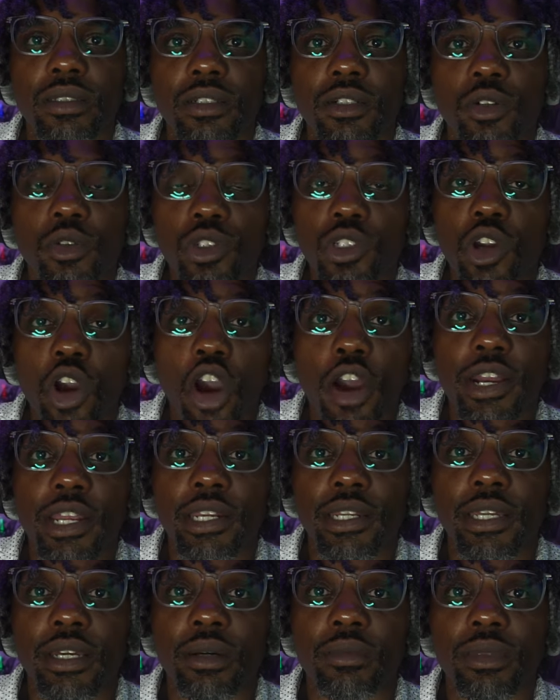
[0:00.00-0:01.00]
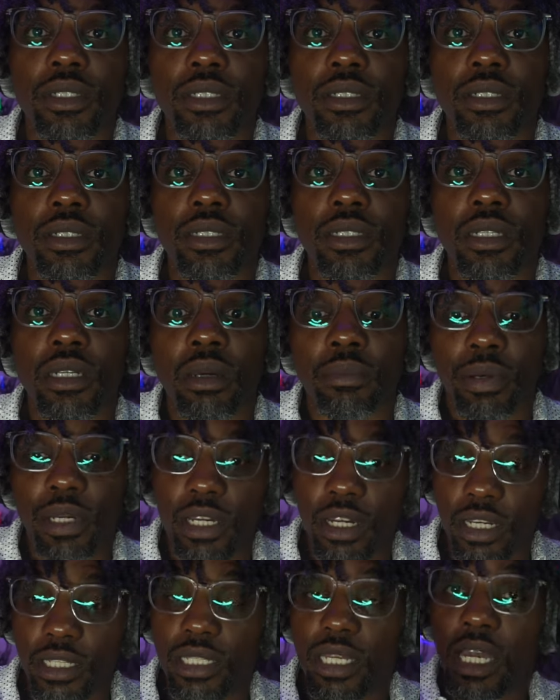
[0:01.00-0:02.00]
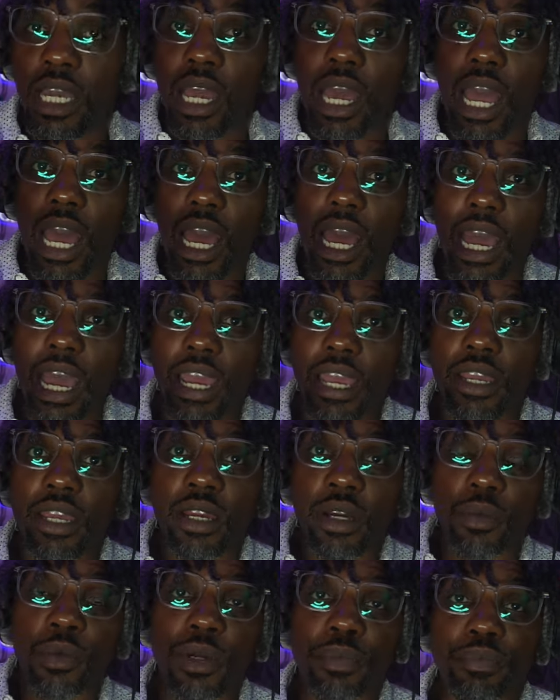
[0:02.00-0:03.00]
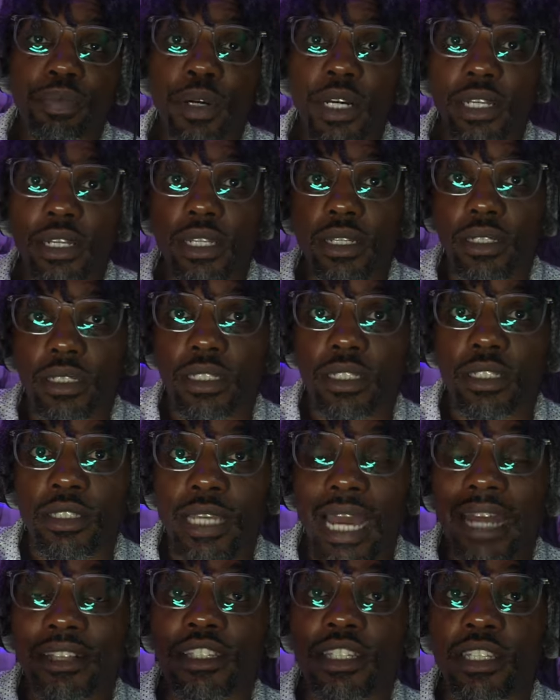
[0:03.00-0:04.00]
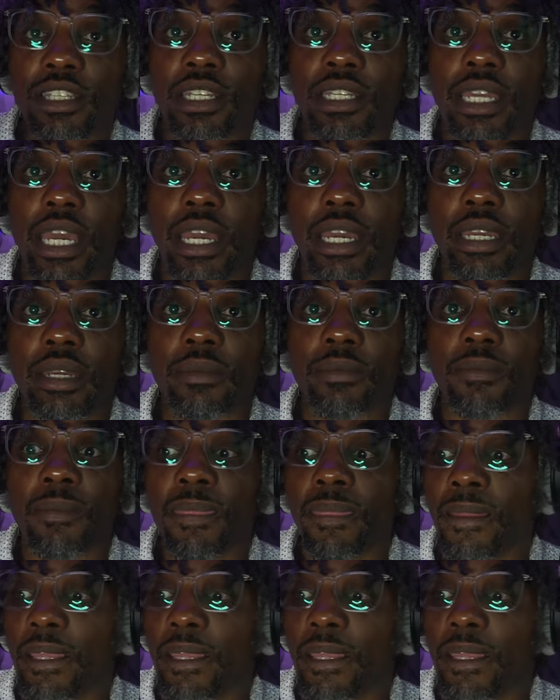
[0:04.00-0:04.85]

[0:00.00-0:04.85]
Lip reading: Who's guarding them? Because I would put Dantas in the game,